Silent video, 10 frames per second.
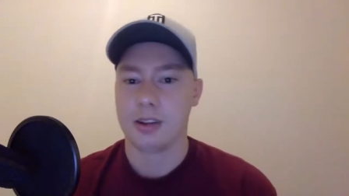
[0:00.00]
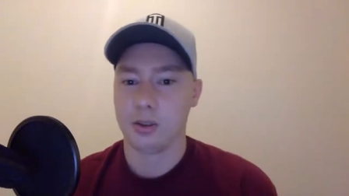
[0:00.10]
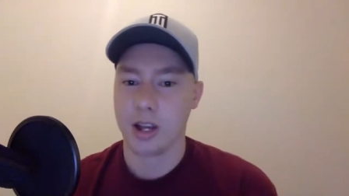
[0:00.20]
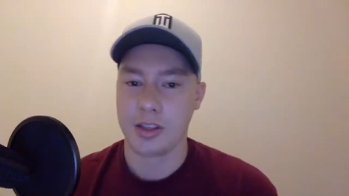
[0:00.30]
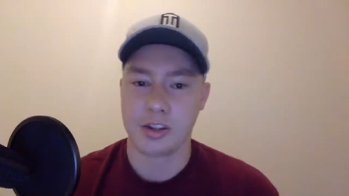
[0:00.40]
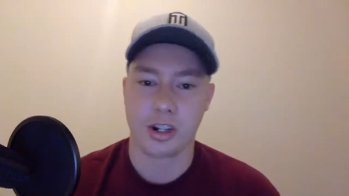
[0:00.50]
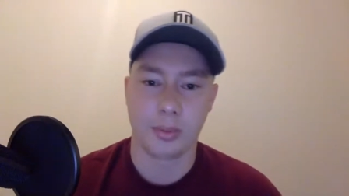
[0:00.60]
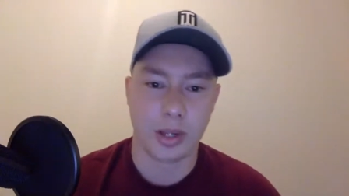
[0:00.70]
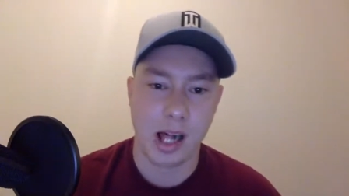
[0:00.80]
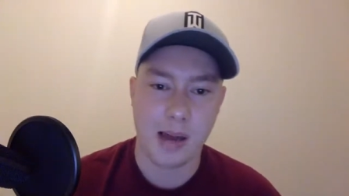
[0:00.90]
run the
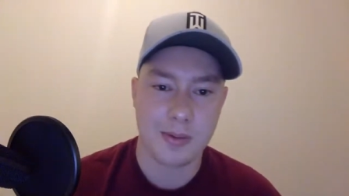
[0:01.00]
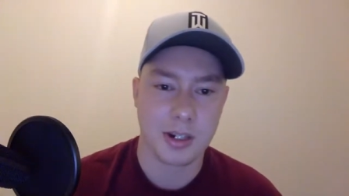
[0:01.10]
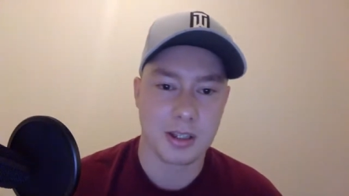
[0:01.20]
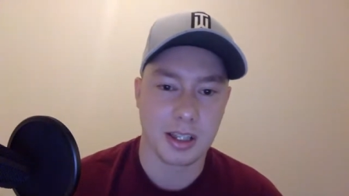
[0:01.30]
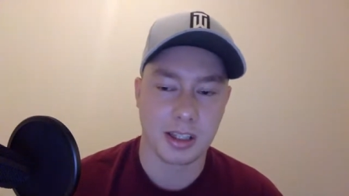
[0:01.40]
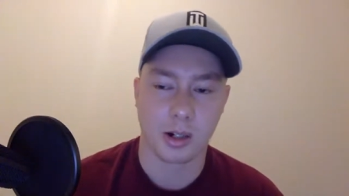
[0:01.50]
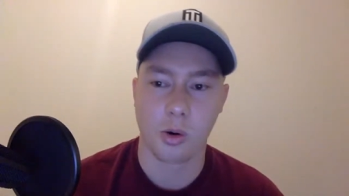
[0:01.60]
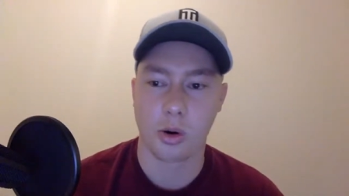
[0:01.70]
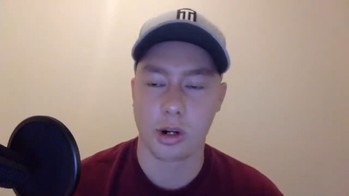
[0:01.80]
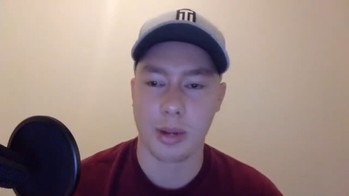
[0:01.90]
triple option that the
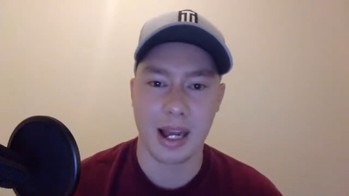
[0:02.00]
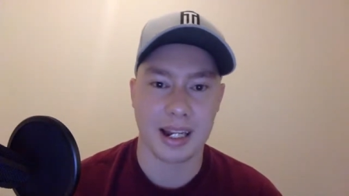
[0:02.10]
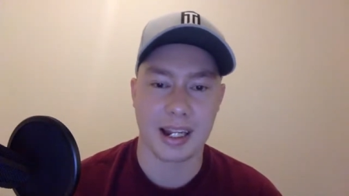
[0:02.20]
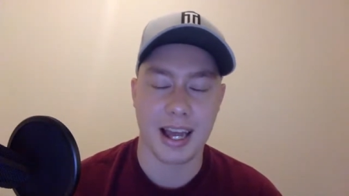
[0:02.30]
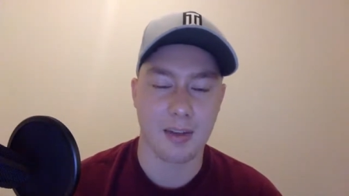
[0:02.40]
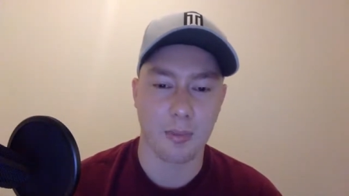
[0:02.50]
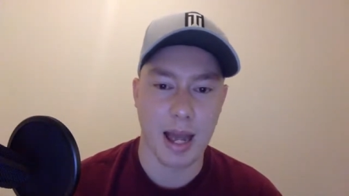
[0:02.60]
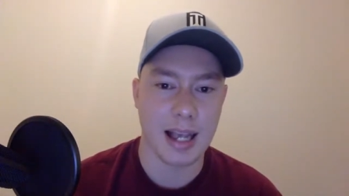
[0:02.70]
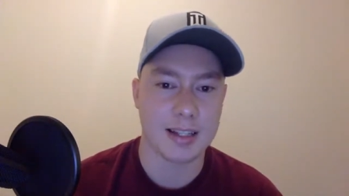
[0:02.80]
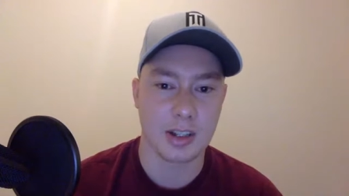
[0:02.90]
quarterback can have
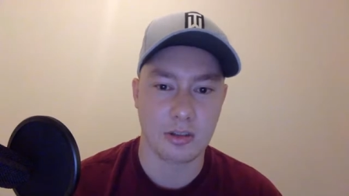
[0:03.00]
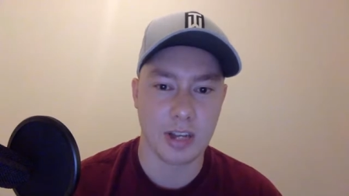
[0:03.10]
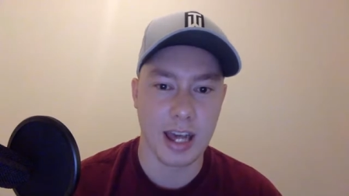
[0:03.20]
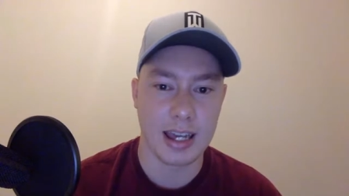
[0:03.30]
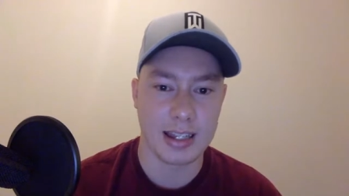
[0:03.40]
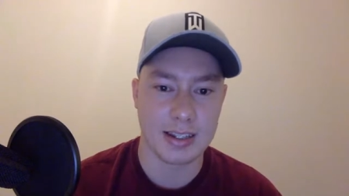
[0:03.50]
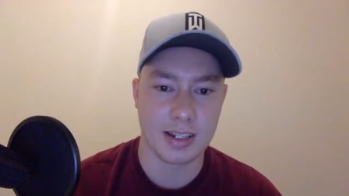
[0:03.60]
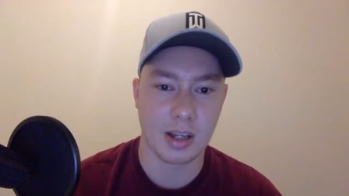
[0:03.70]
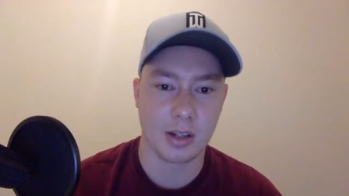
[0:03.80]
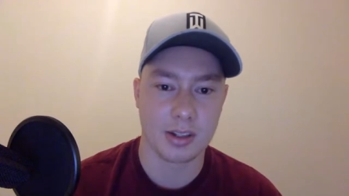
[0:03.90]
massive
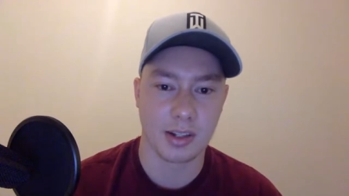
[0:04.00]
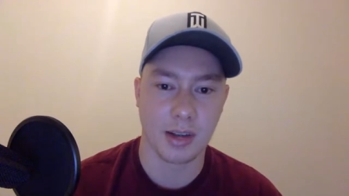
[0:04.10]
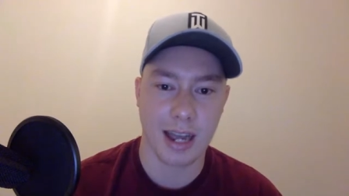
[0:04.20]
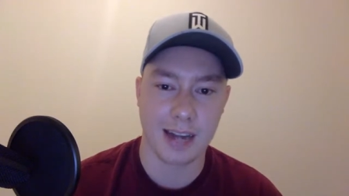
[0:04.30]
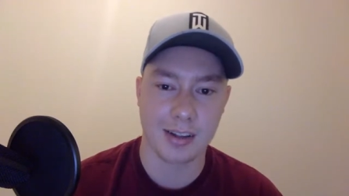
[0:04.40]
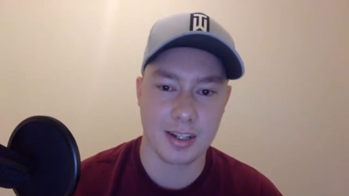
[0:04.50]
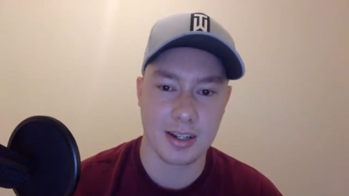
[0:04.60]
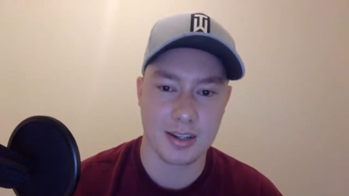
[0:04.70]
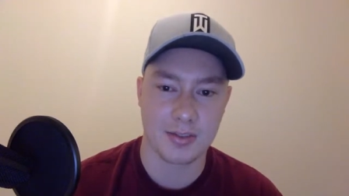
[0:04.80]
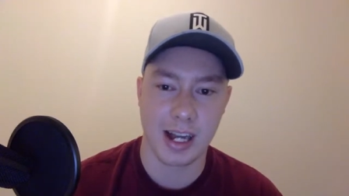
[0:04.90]
days. So
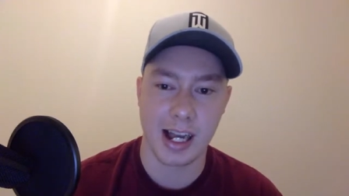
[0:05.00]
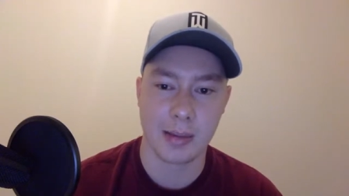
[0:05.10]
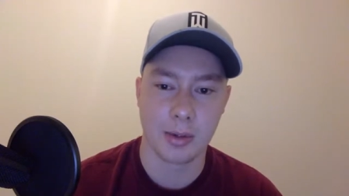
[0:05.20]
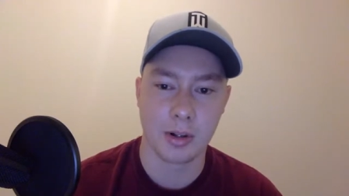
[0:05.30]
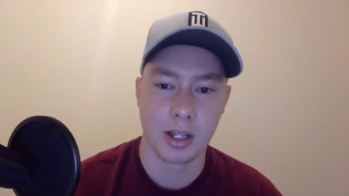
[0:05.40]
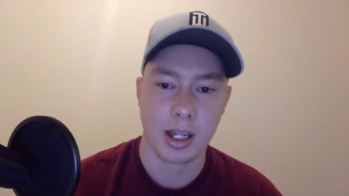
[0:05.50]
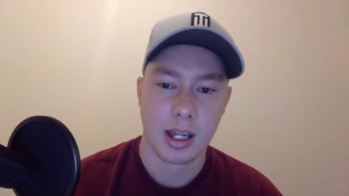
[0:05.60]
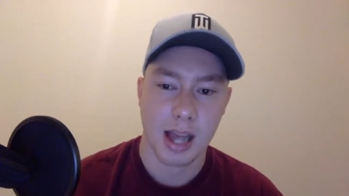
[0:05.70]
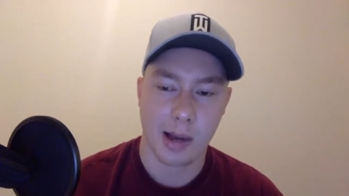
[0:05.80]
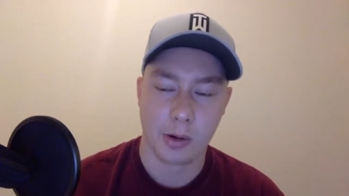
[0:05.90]
Anderson is viable.
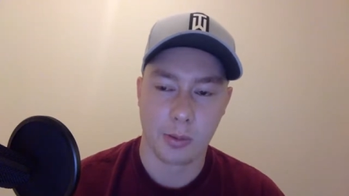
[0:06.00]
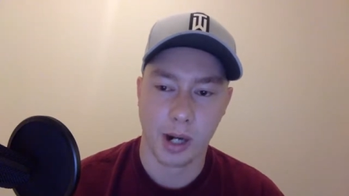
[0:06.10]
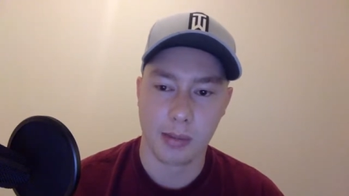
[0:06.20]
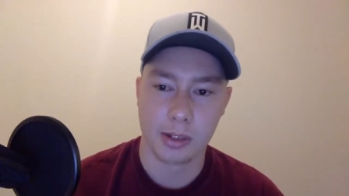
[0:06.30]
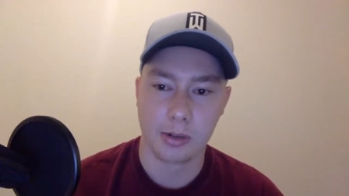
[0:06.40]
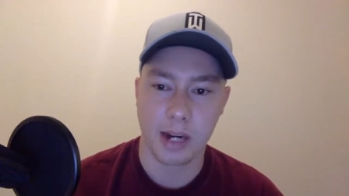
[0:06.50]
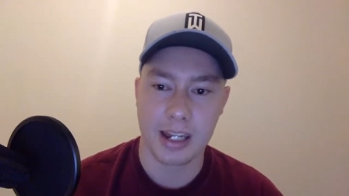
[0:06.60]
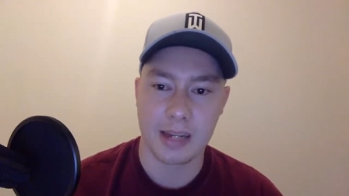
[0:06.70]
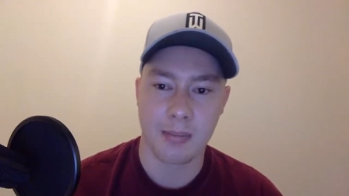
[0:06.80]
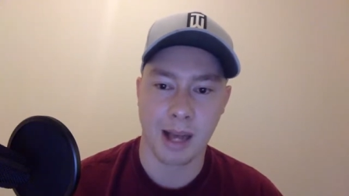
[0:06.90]
I would probably
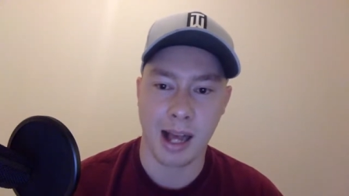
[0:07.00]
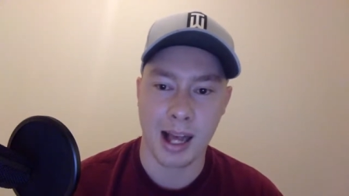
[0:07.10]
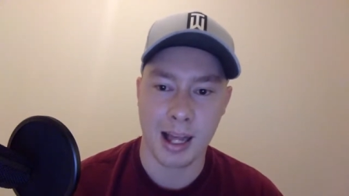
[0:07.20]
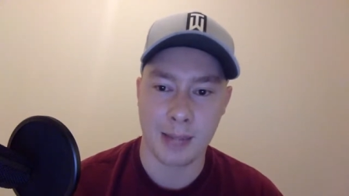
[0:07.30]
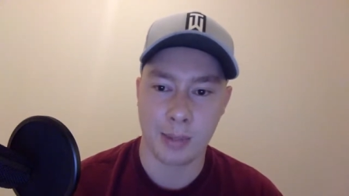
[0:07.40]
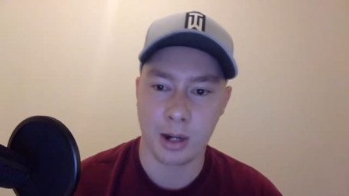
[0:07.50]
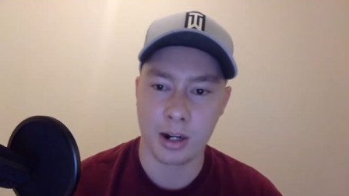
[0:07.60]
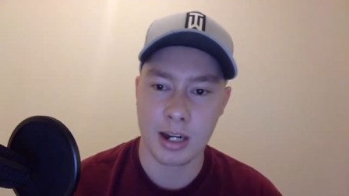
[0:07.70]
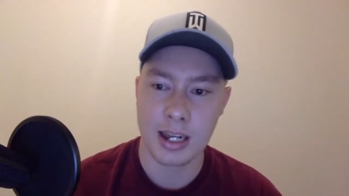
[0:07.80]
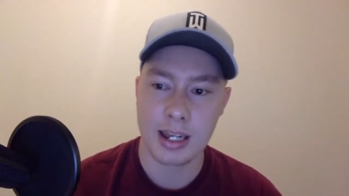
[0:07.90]
rank him behind
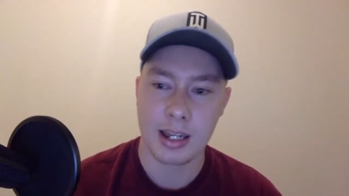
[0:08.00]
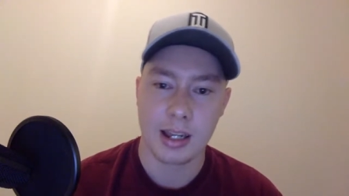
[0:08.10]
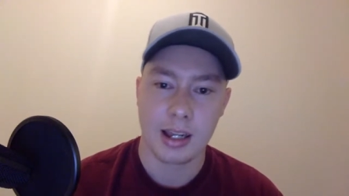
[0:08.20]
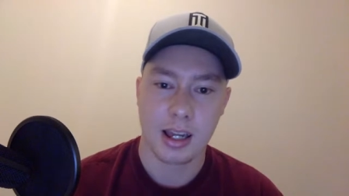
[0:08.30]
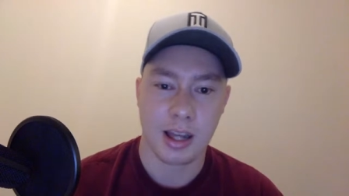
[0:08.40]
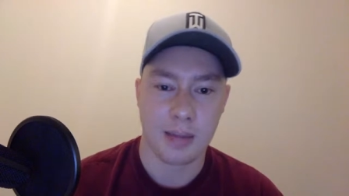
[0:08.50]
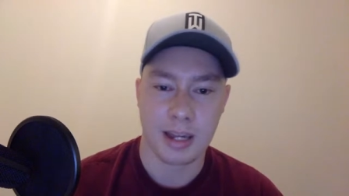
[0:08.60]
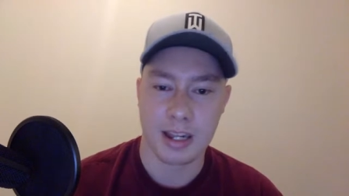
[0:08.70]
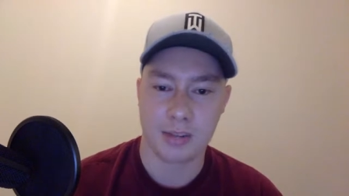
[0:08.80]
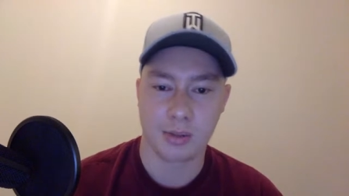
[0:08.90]
Purdy,
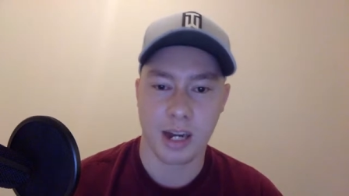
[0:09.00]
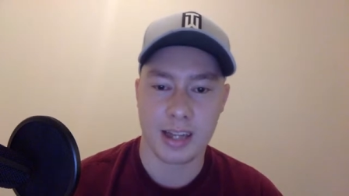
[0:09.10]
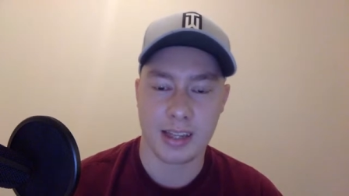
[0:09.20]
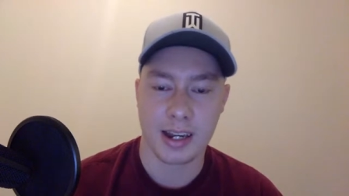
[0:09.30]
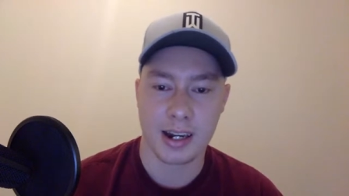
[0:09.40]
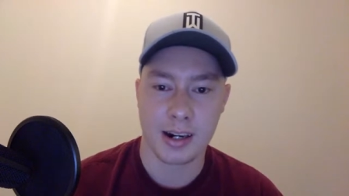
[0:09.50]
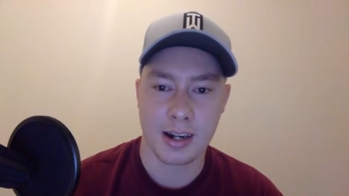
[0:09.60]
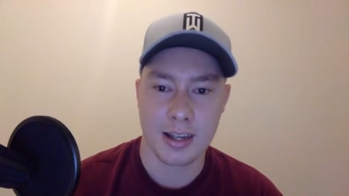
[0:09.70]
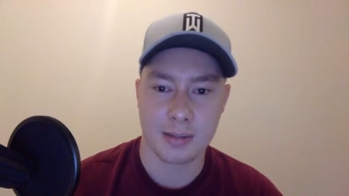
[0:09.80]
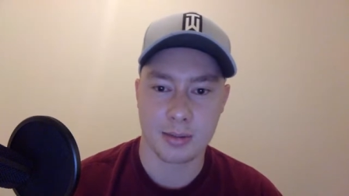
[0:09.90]
and he's right
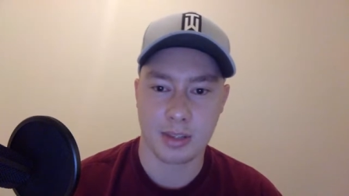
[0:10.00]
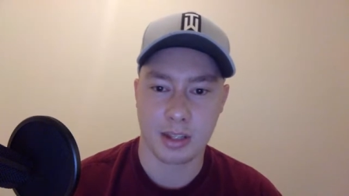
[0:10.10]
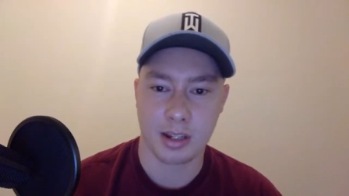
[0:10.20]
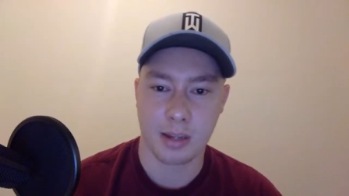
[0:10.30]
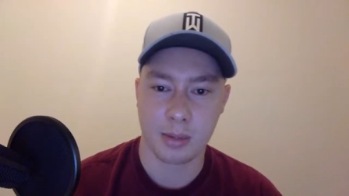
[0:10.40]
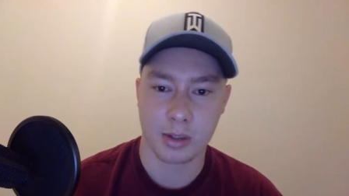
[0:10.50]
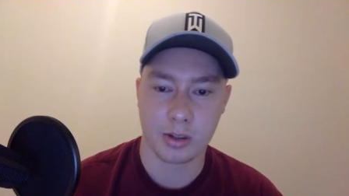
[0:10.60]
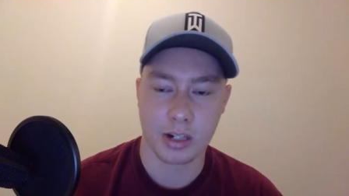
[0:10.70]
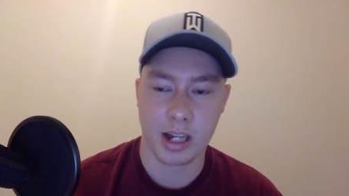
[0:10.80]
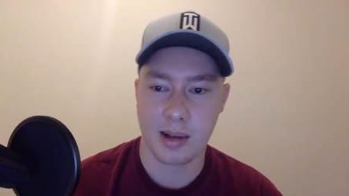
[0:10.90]
there as the number
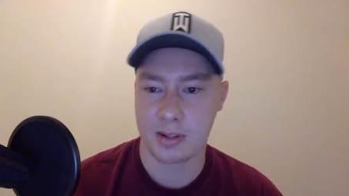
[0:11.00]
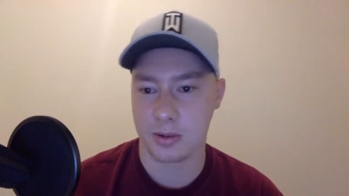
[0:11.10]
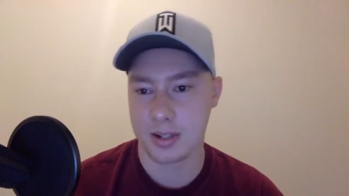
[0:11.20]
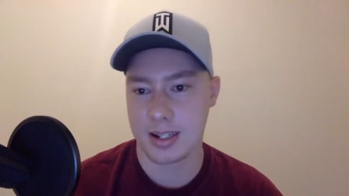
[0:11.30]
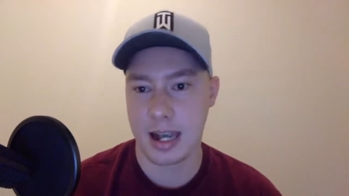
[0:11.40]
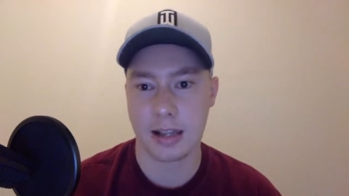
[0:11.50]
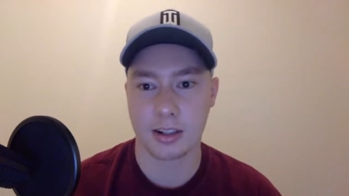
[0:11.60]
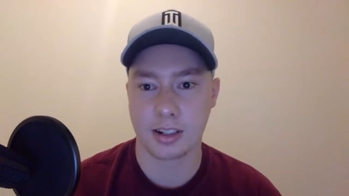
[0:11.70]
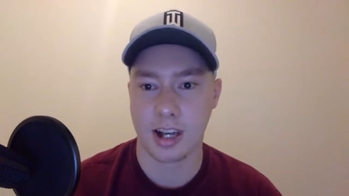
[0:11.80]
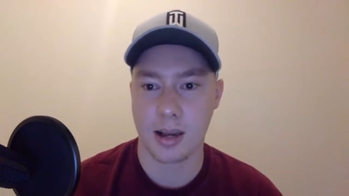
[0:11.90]
3 option with
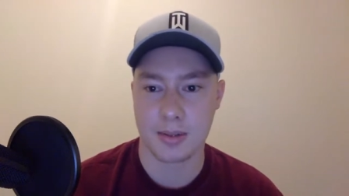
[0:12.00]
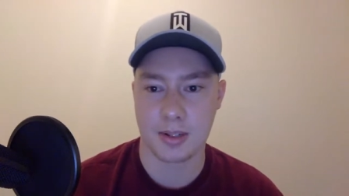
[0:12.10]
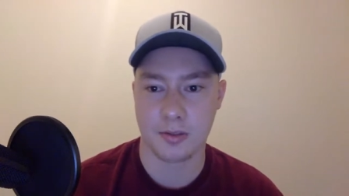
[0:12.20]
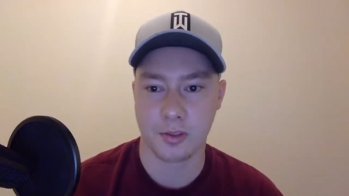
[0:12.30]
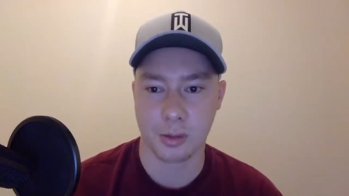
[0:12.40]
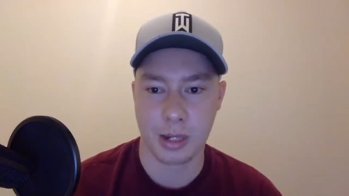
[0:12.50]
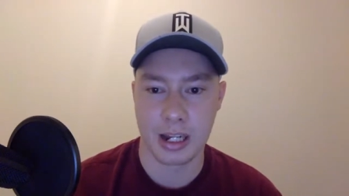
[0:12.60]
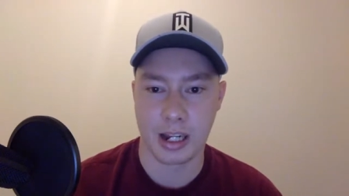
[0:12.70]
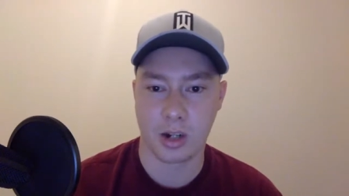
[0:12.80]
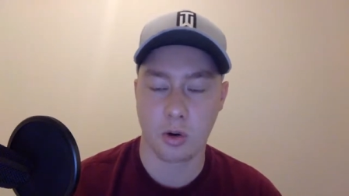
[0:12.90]
Skylar Thompson for
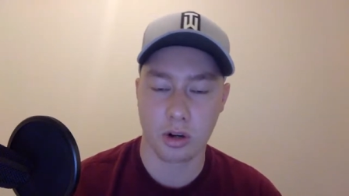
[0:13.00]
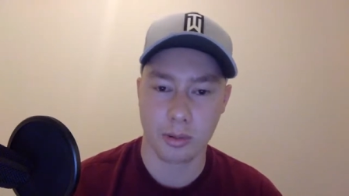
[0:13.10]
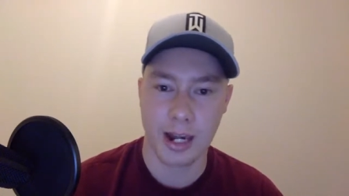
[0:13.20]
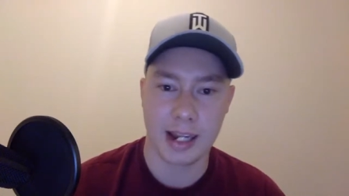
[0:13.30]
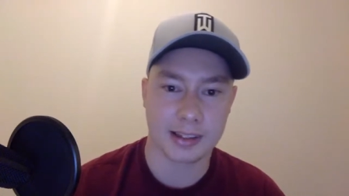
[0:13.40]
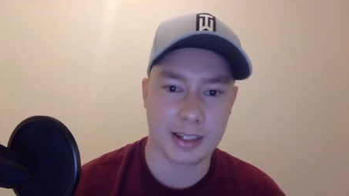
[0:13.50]
me at quarterback